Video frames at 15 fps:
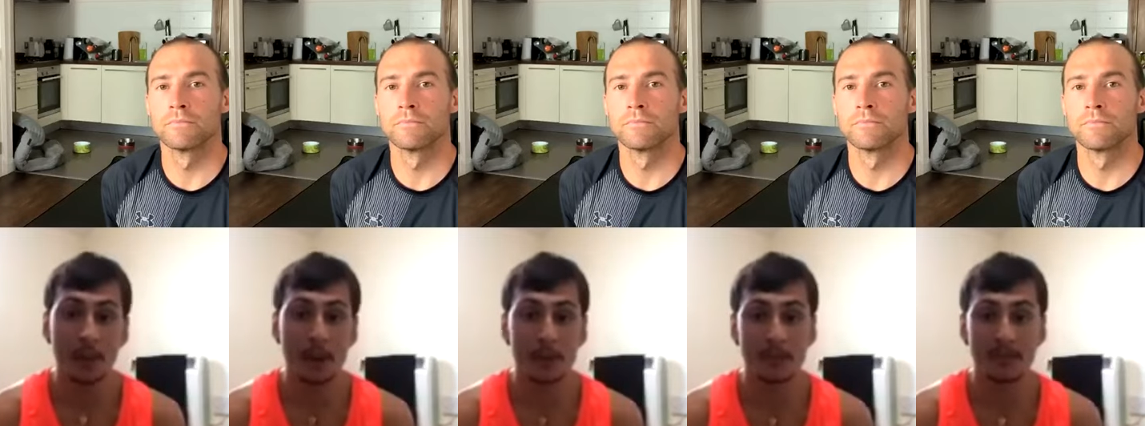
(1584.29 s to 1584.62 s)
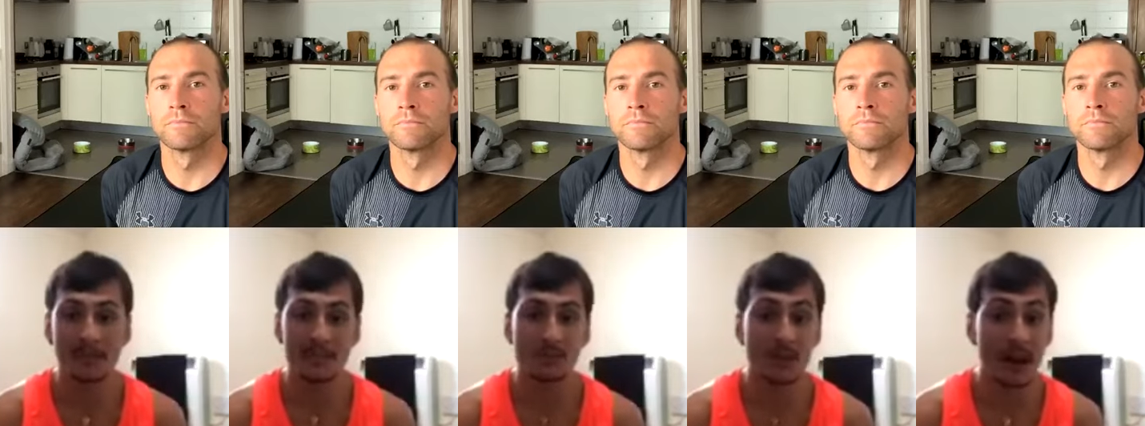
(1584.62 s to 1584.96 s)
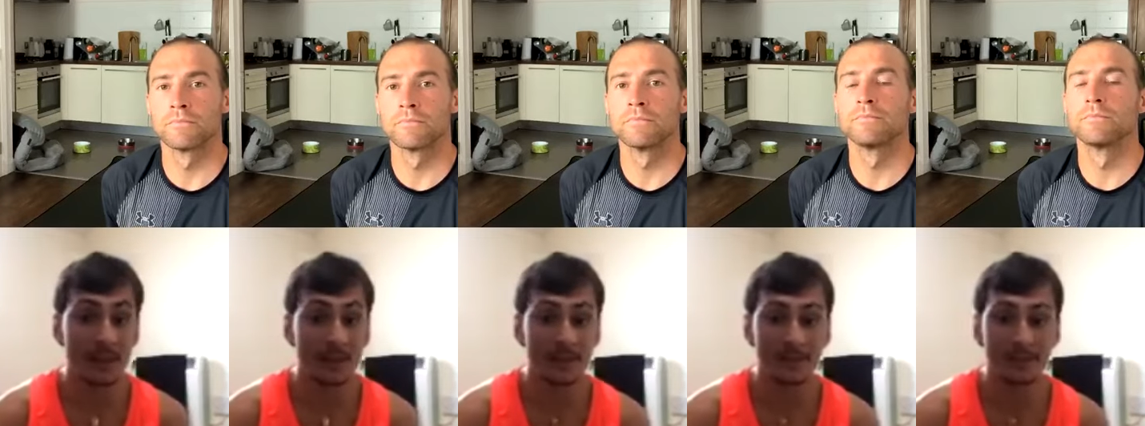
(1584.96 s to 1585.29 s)
Speaker 1: enhance
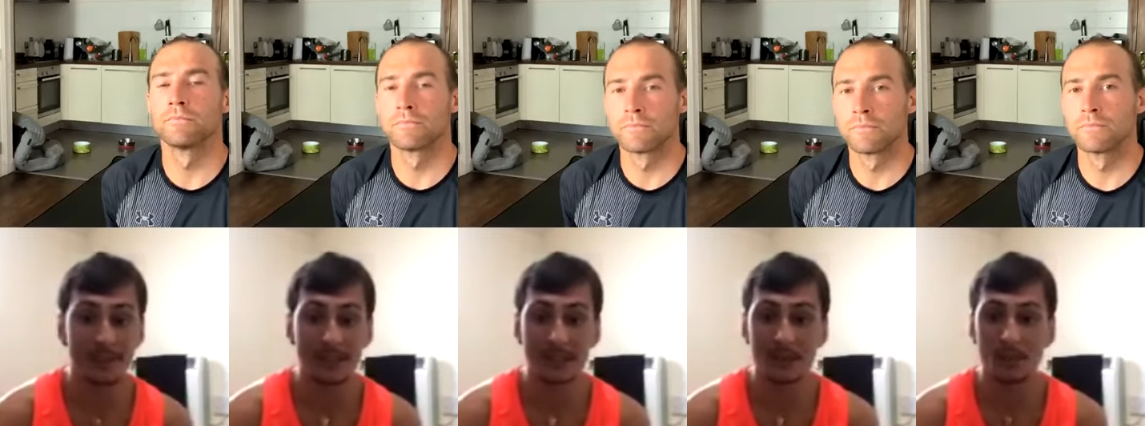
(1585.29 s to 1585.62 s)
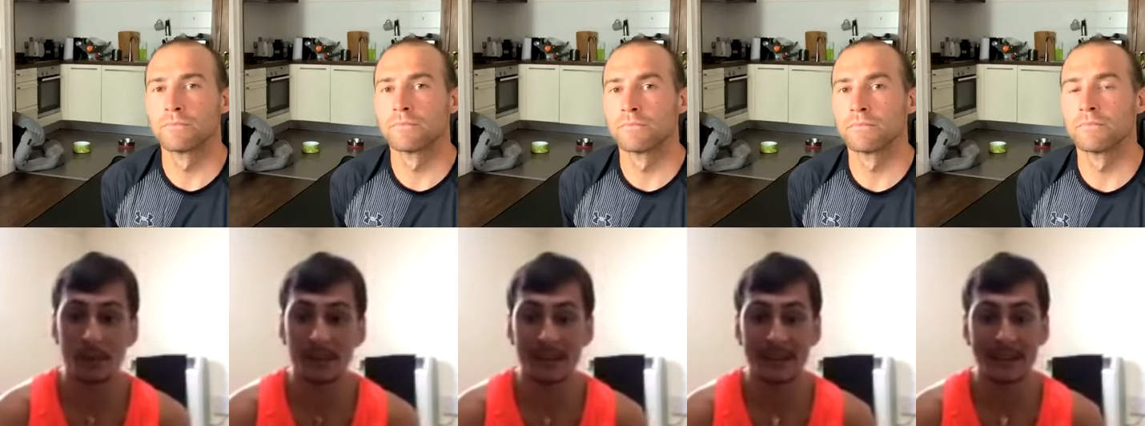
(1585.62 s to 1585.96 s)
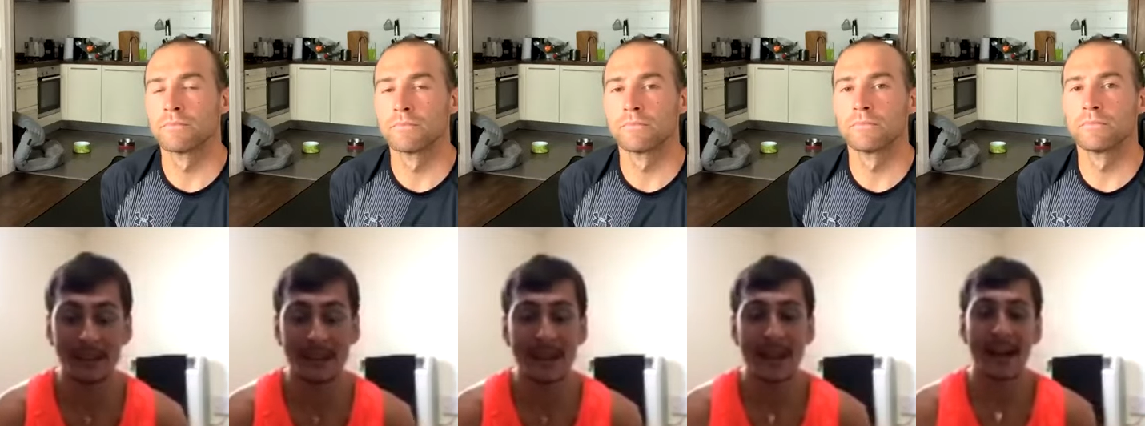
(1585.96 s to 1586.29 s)
some stretches, but
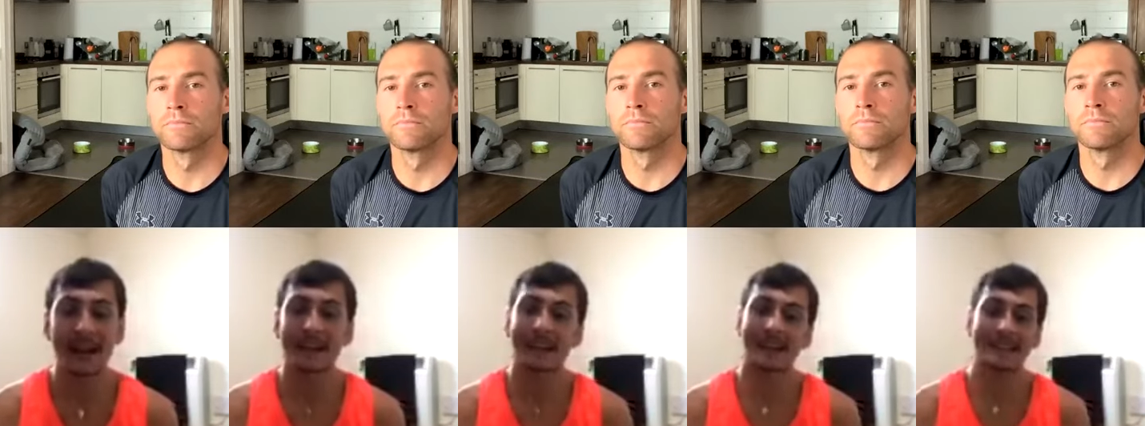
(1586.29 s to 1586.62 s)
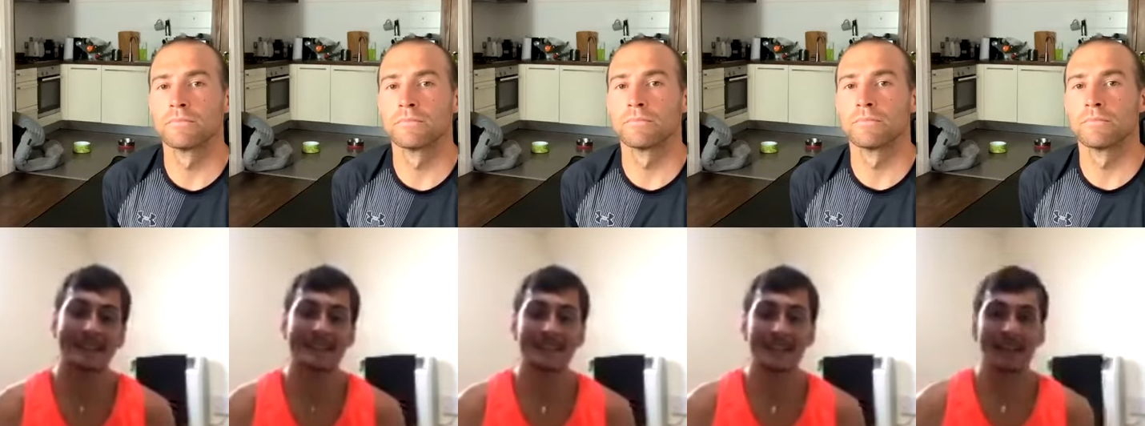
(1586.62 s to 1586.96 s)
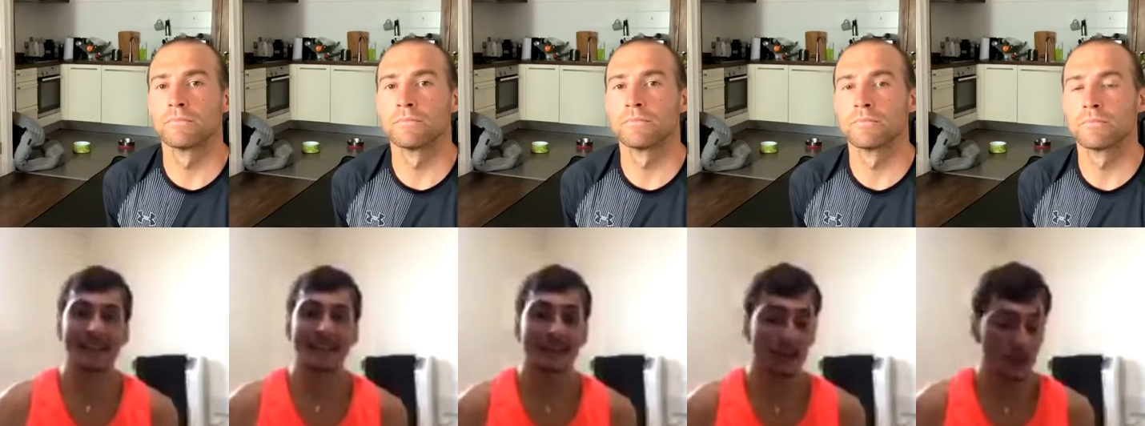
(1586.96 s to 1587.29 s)
I guess
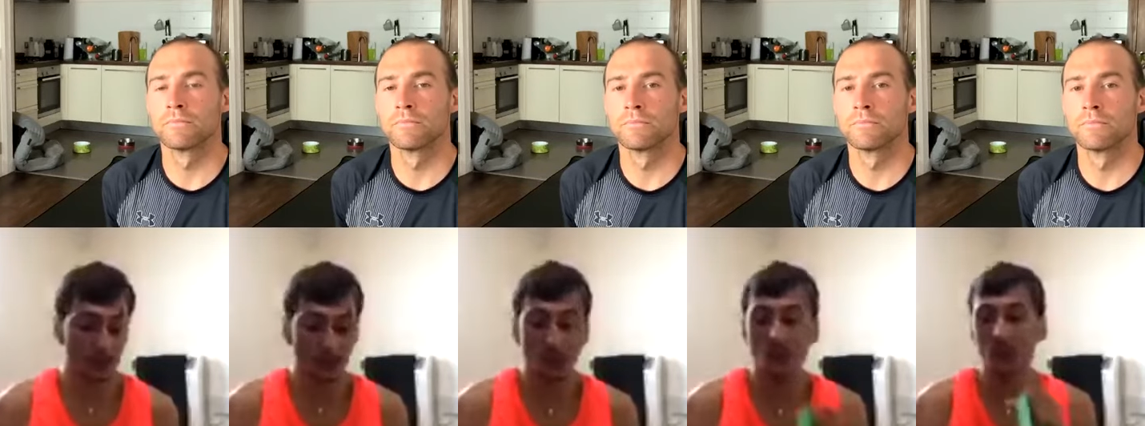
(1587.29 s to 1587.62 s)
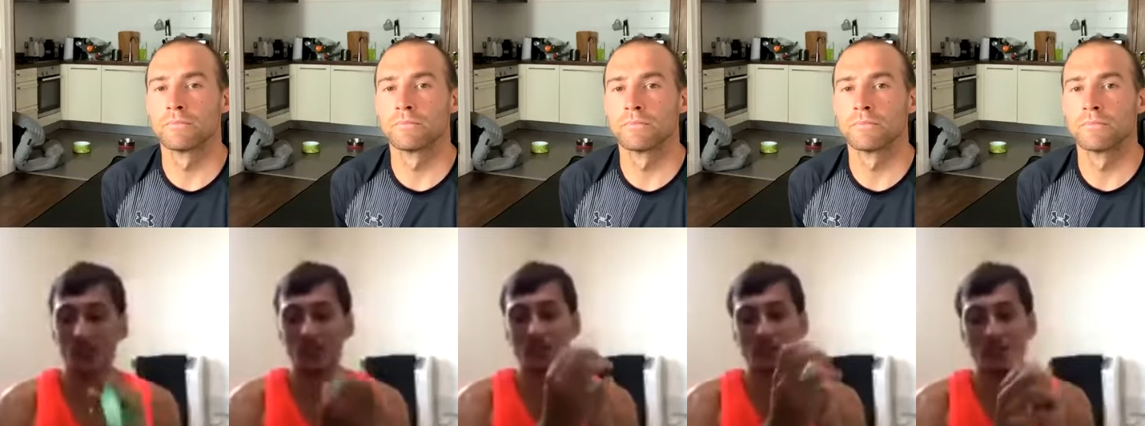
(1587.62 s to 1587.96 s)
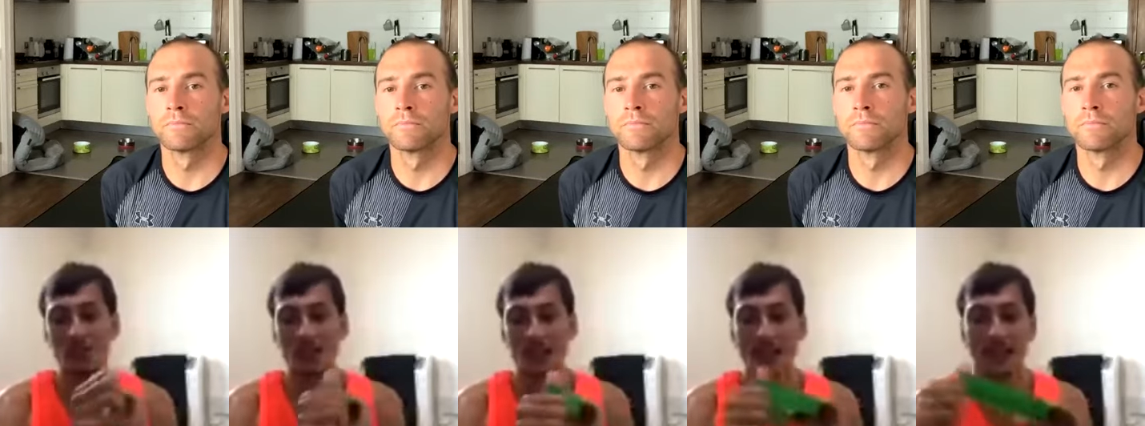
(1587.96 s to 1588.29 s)
for a runner, it's
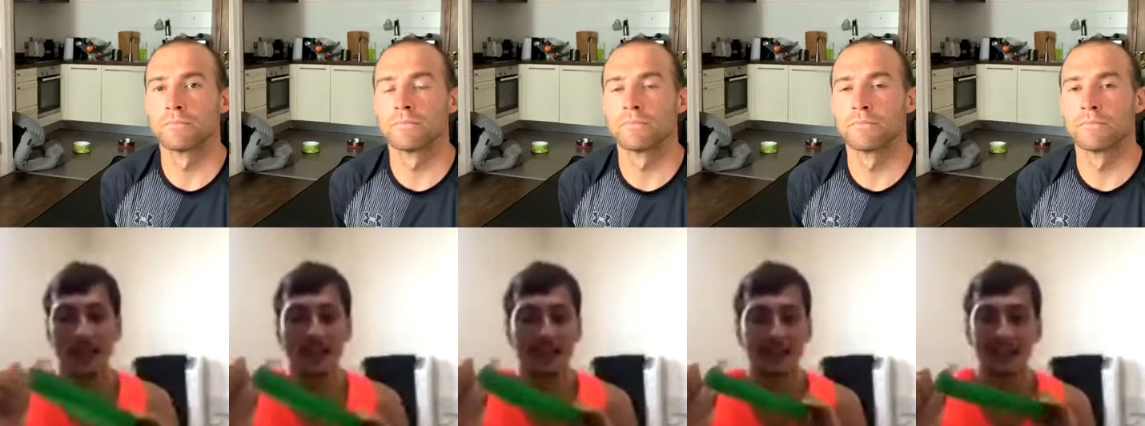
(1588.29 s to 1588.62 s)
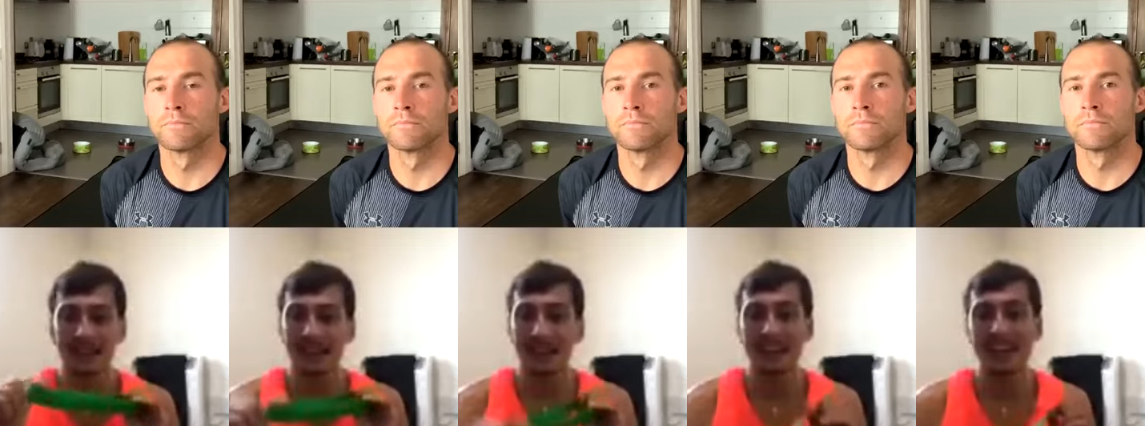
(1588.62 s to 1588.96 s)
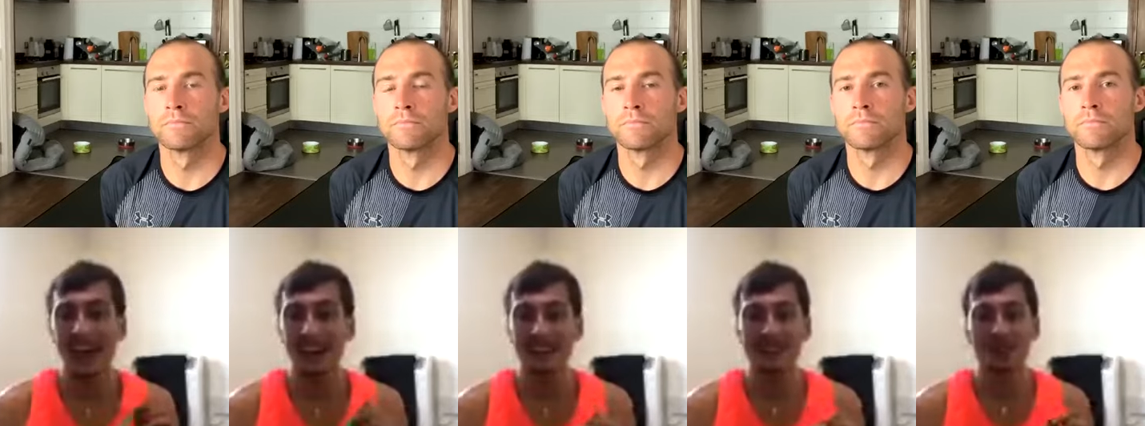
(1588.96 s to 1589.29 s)
not really, it's not
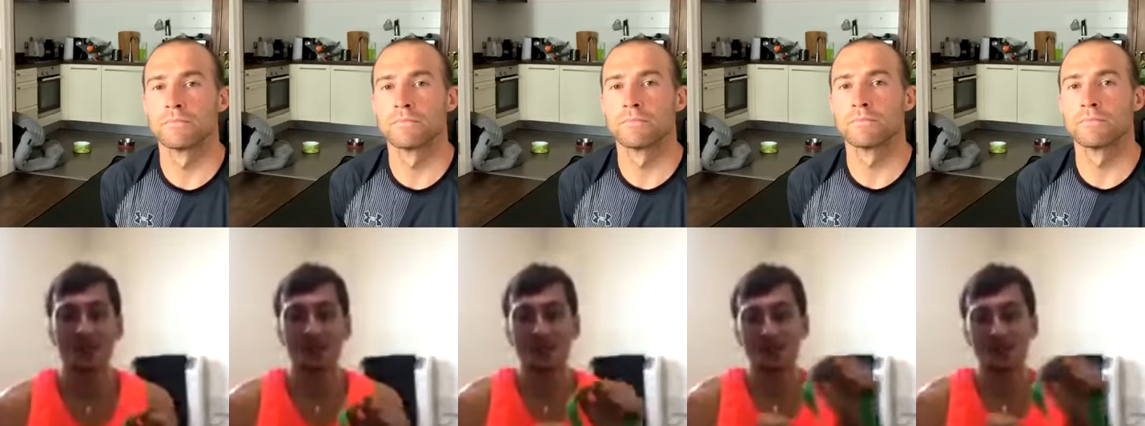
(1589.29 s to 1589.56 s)
necessary.